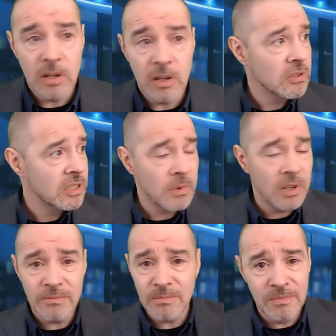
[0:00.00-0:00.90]
or
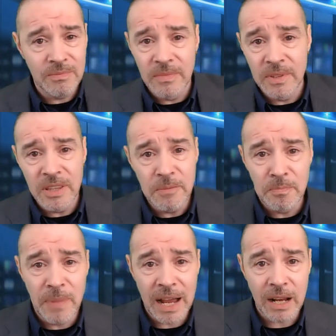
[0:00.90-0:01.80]
somewhere in the
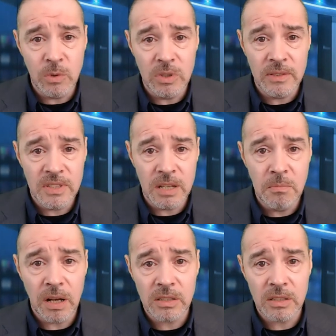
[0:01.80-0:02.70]
backwoods of
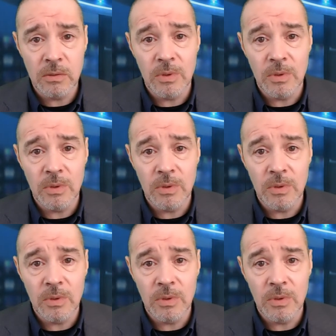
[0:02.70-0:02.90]
Timbuktu.